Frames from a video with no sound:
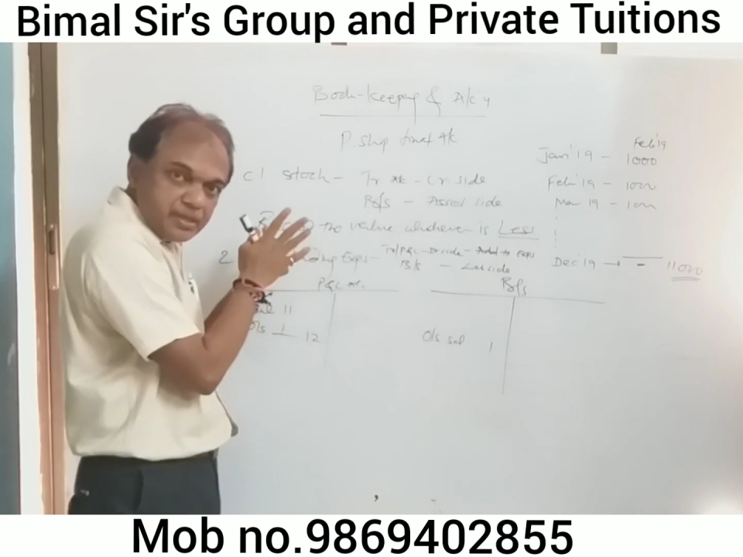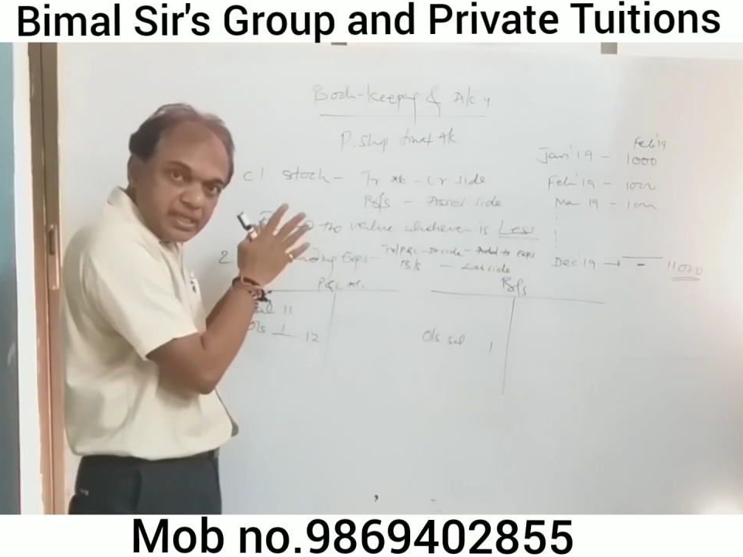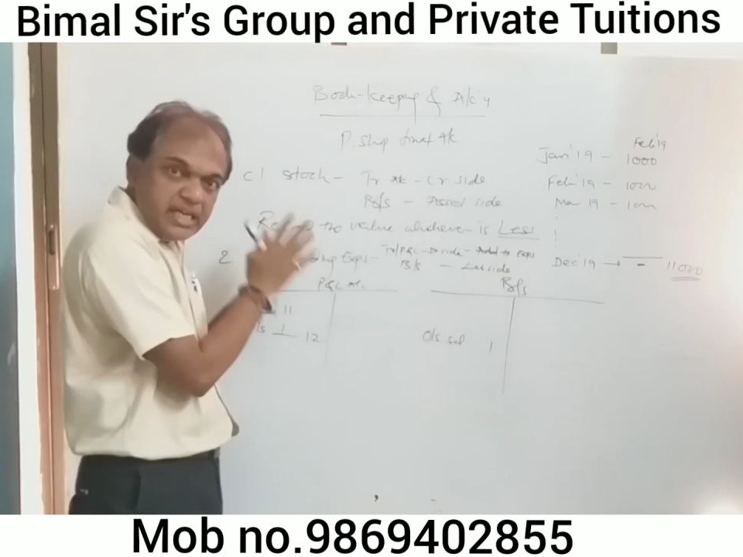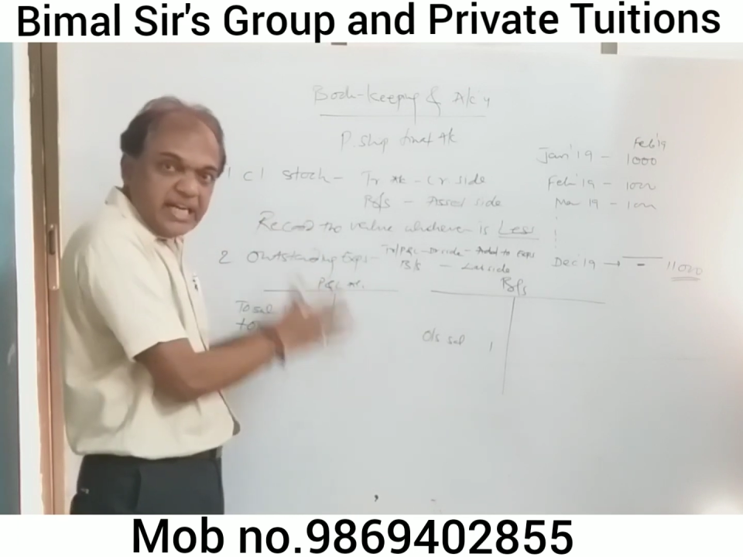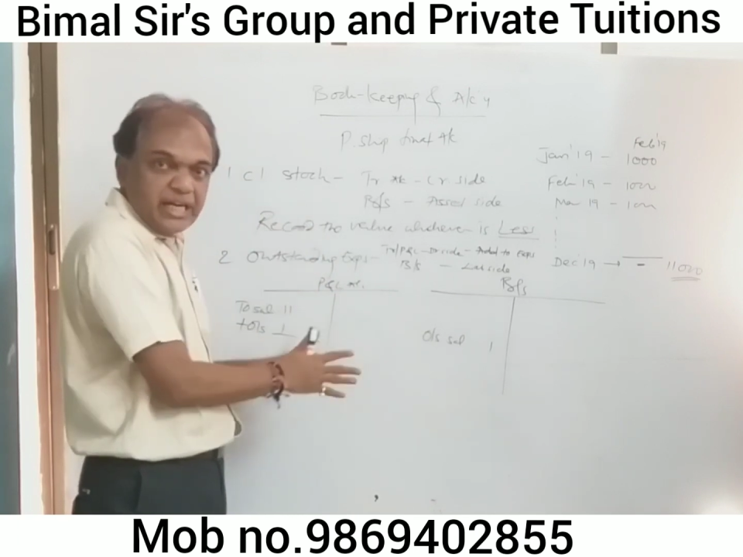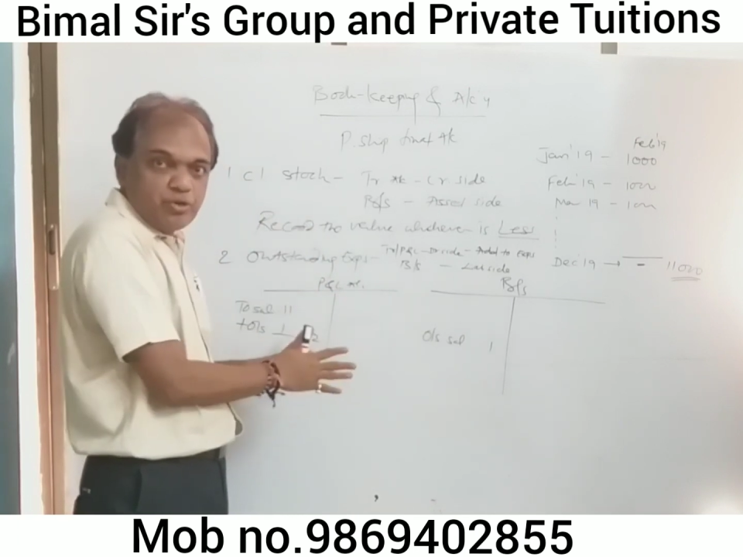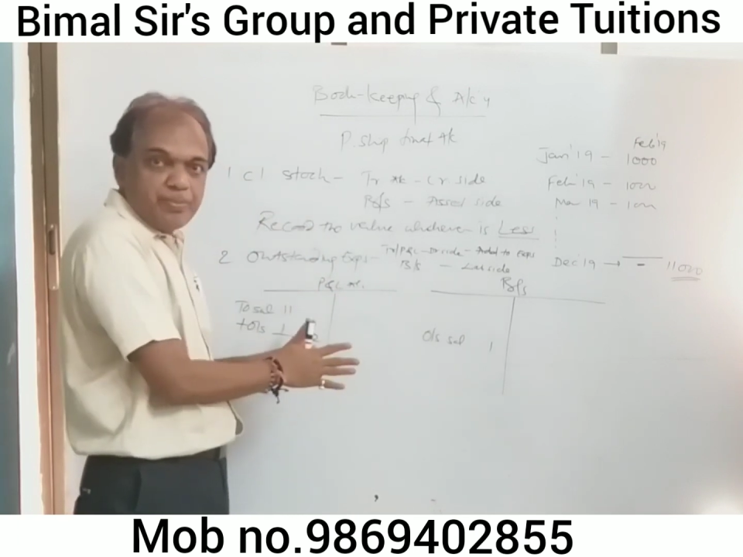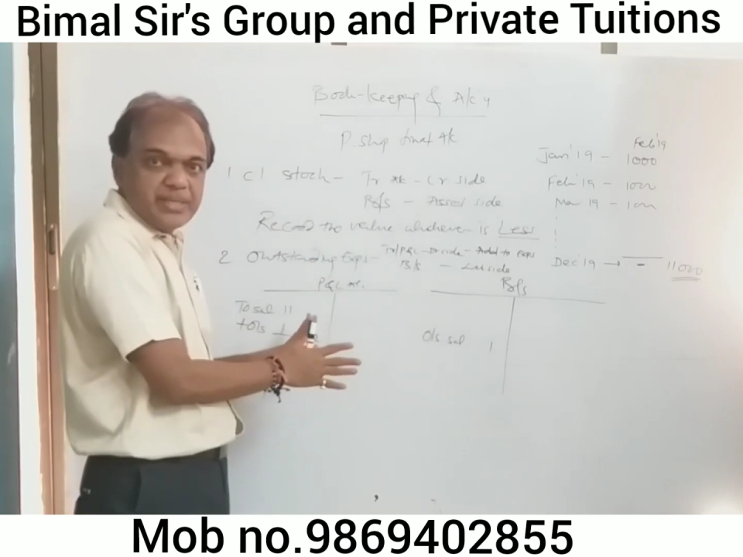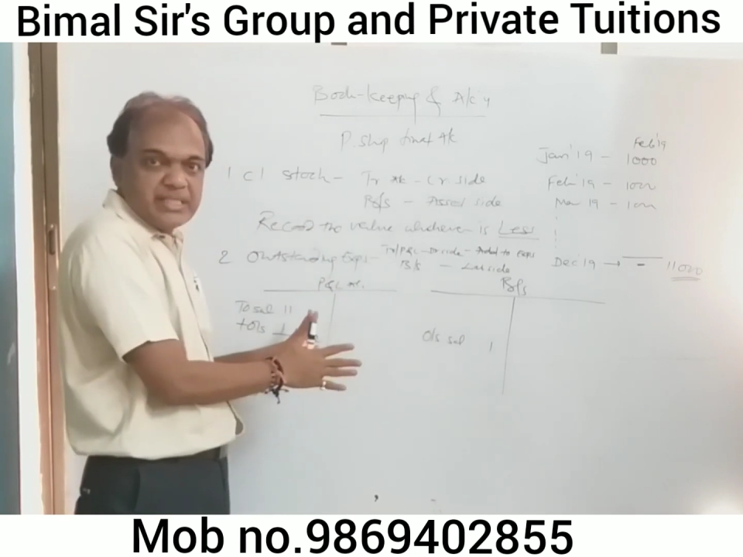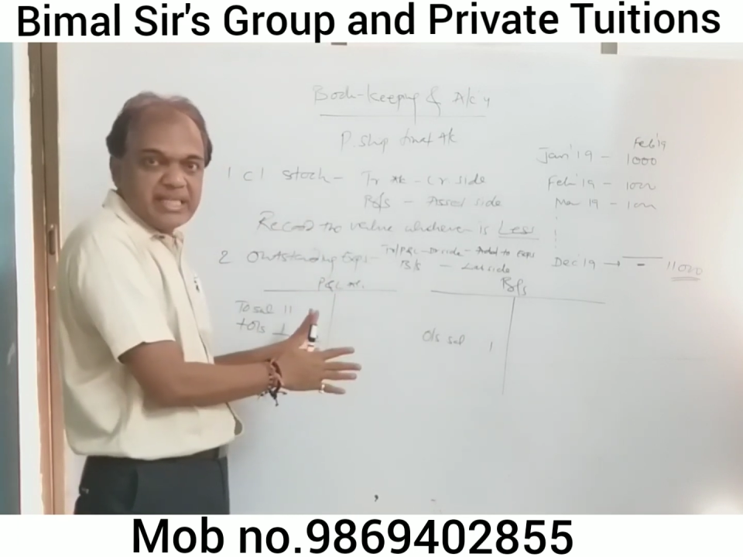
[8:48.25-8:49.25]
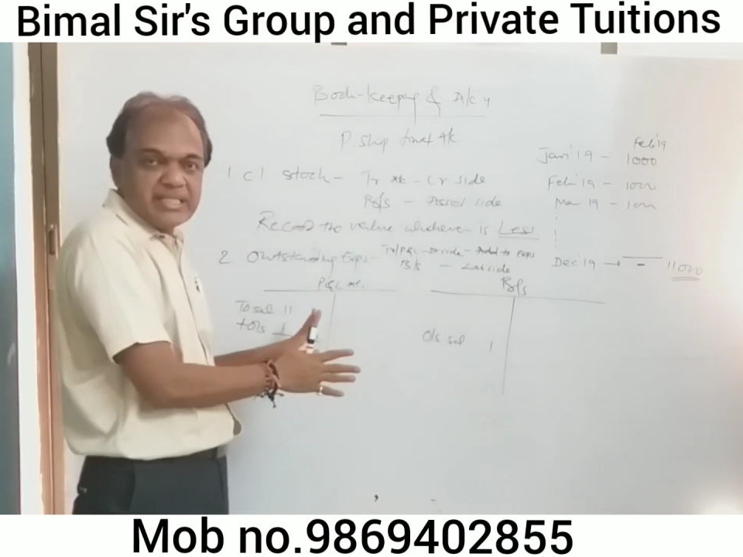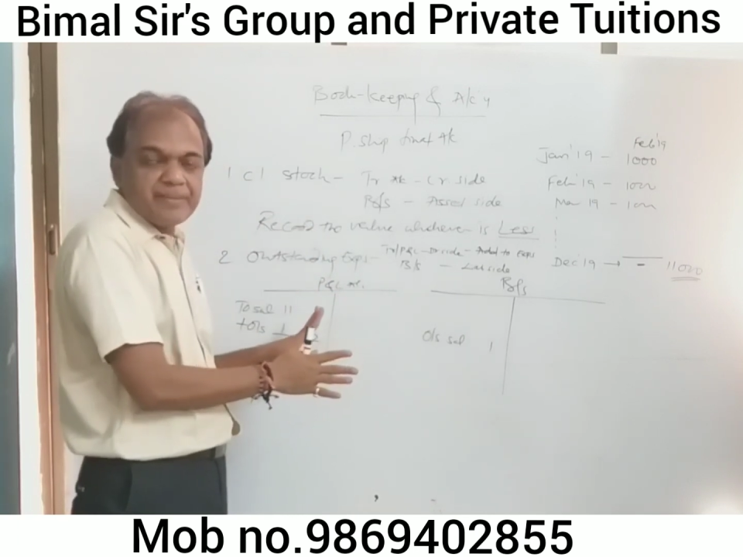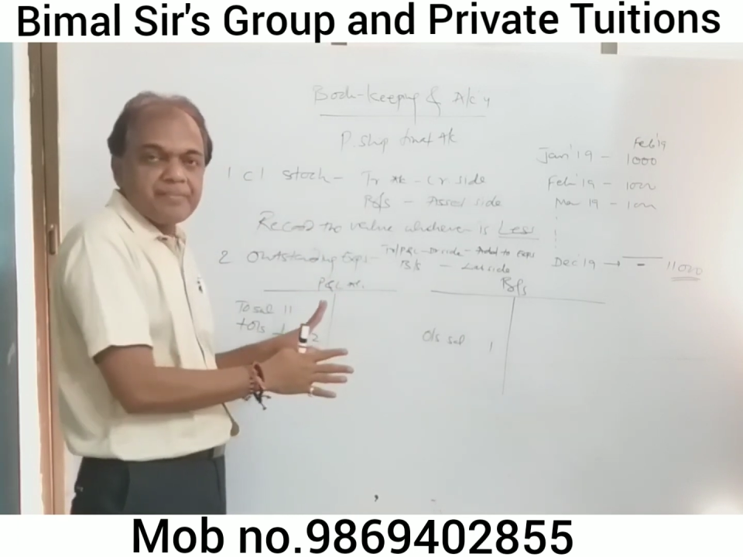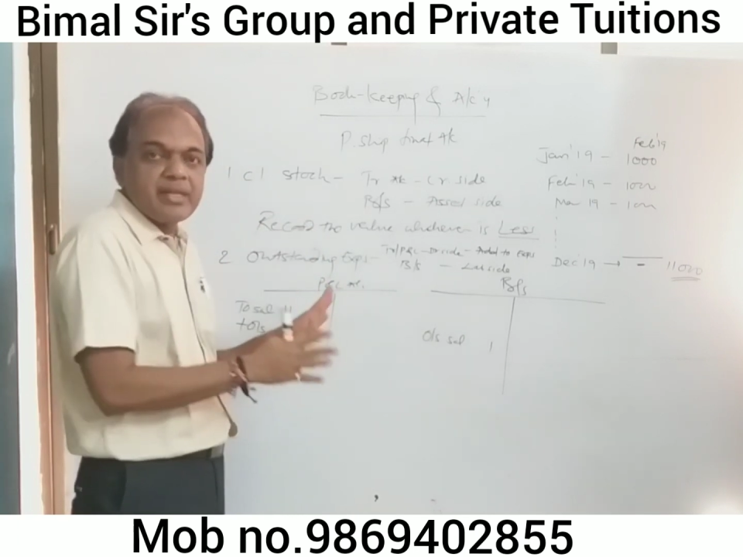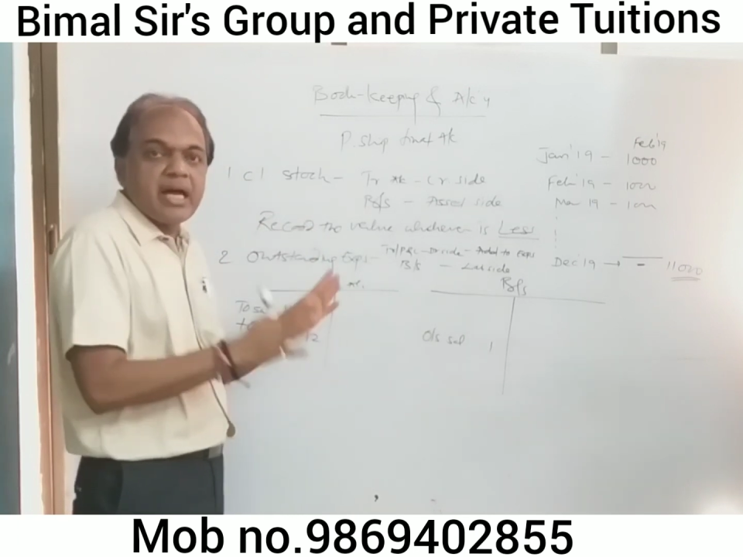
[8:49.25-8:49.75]
related to business
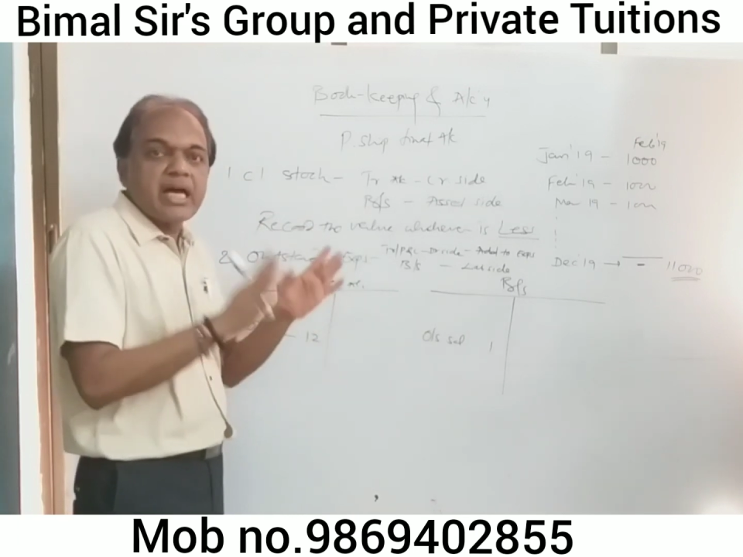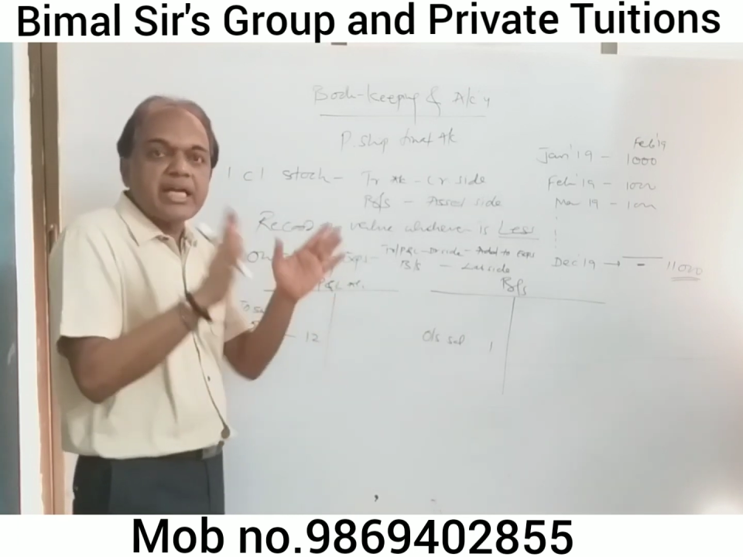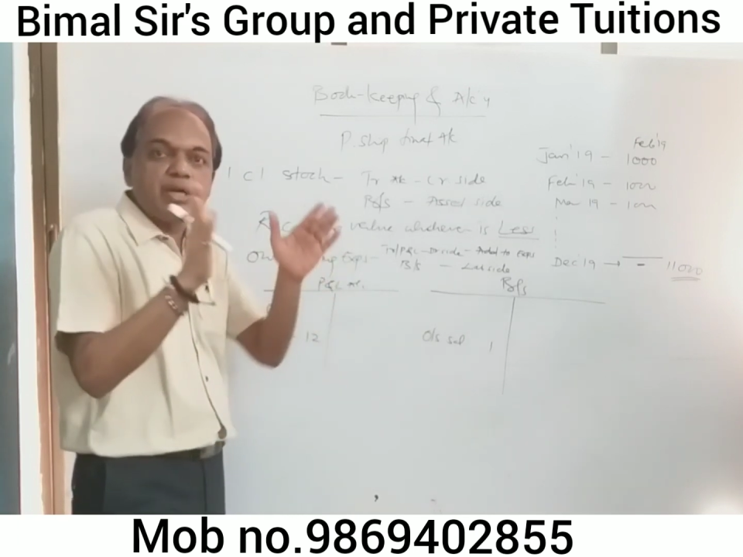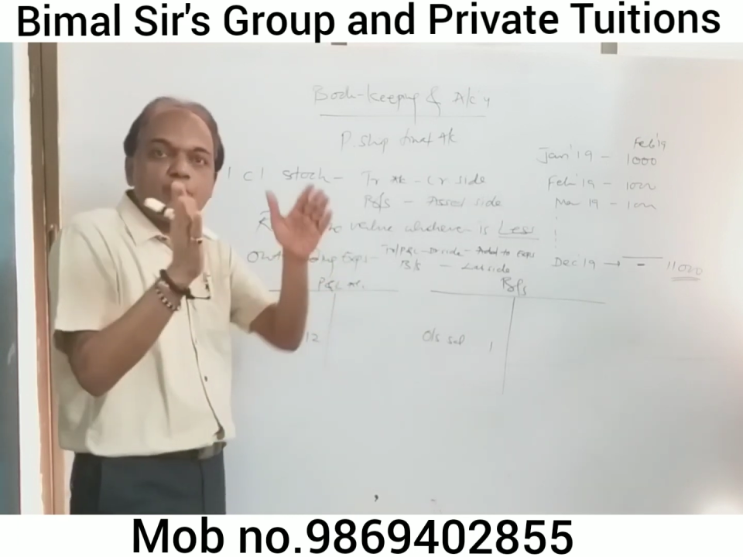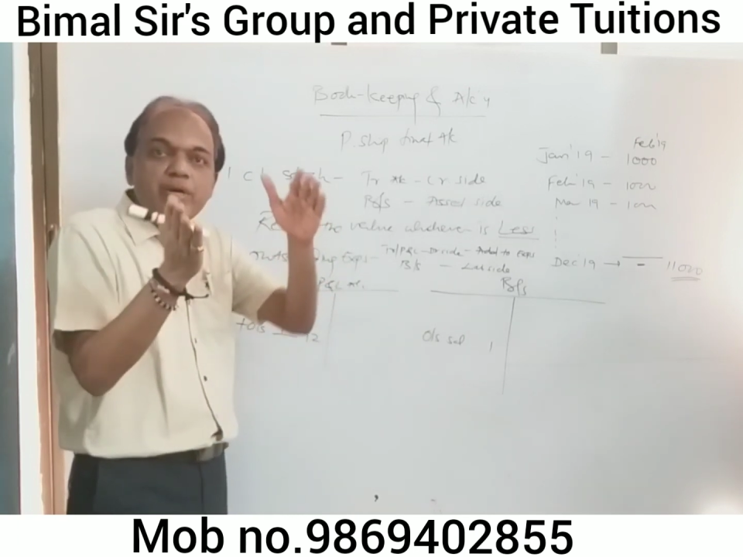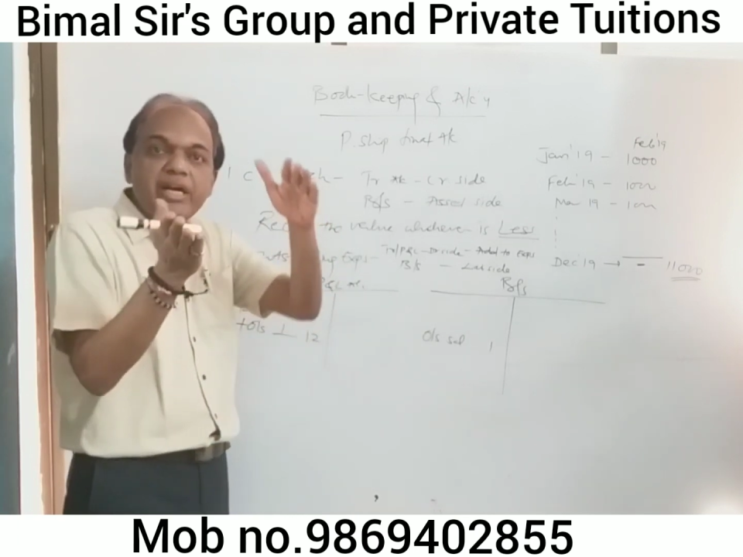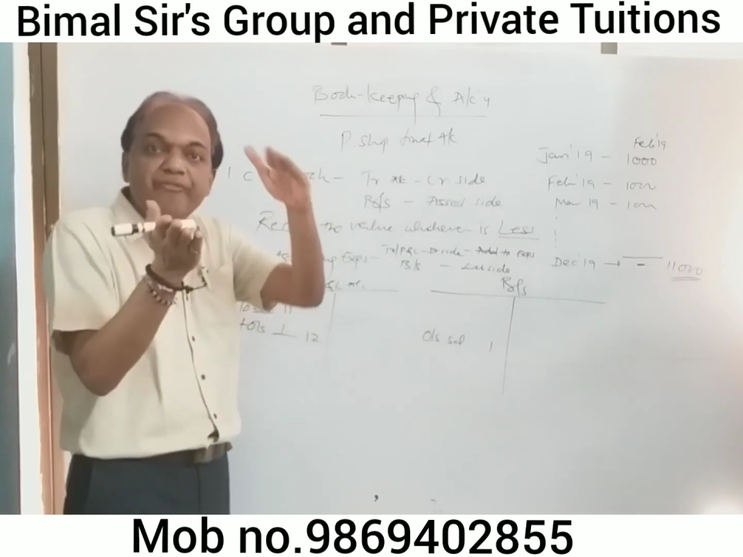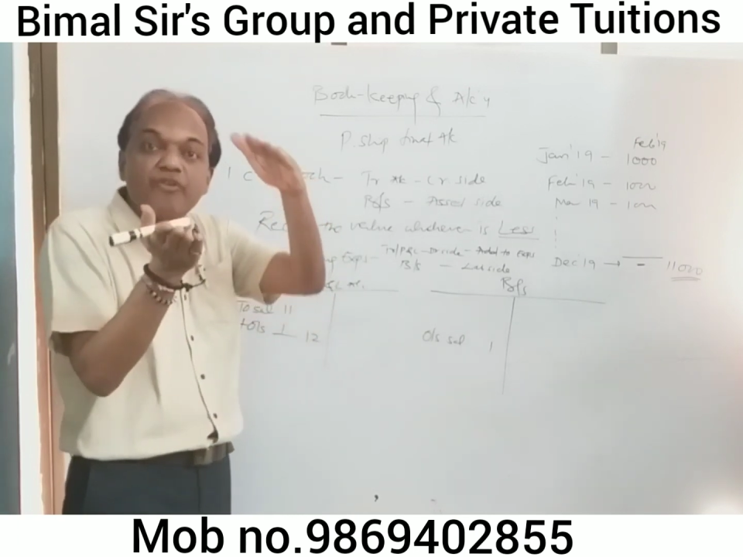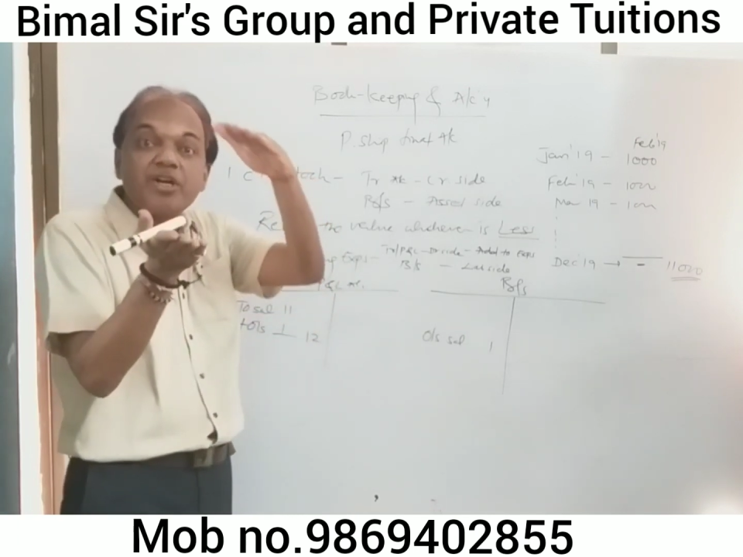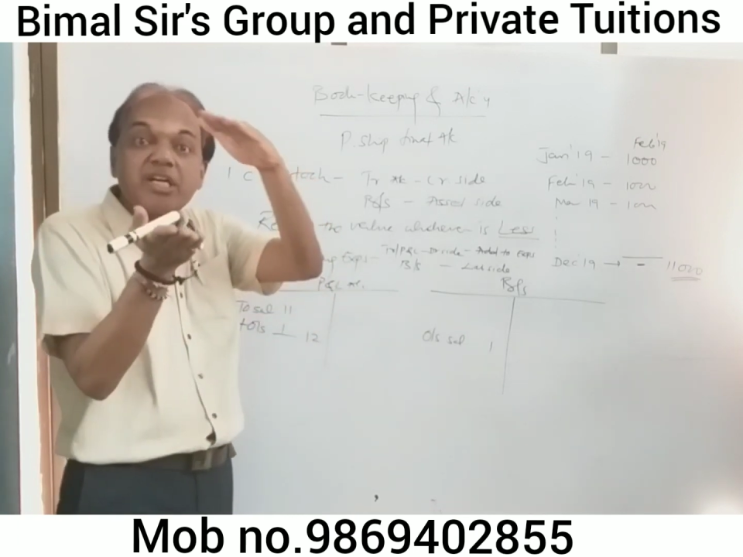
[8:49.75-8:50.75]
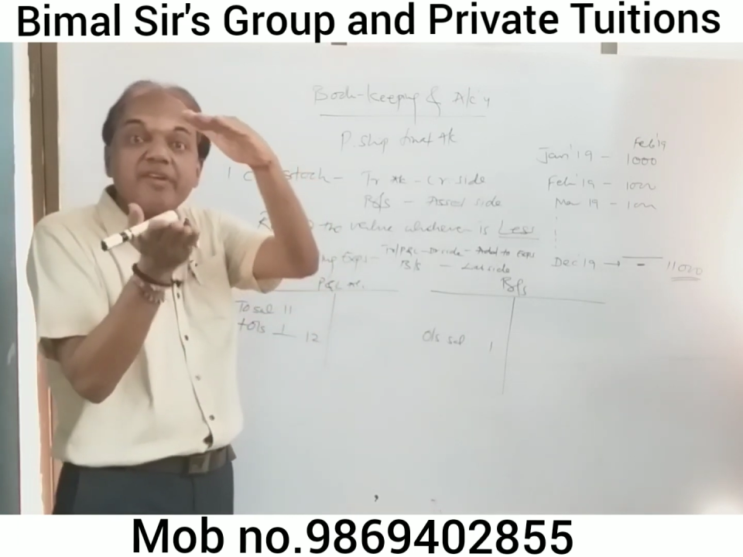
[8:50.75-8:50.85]
are recorded for